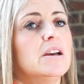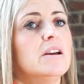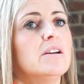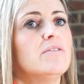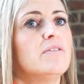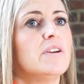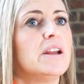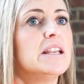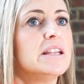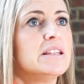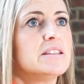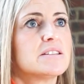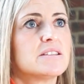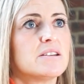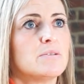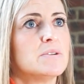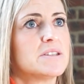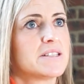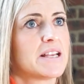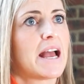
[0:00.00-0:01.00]
feeling
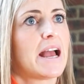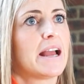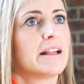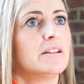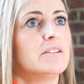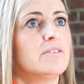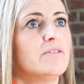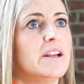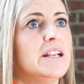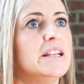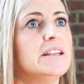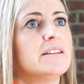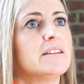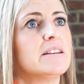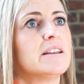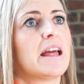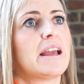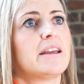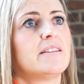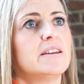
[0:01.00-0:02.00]
suicidal,
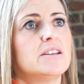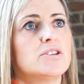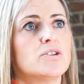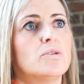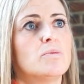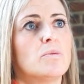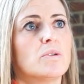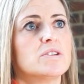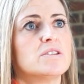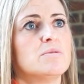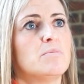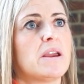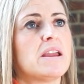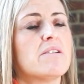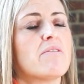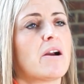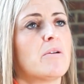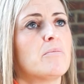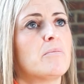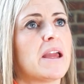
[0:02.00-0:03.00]
feeling like they don't want to
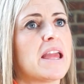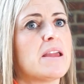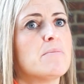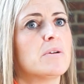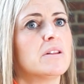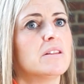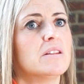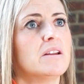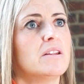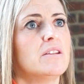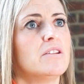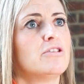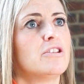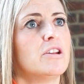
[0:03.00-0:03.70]
be around people,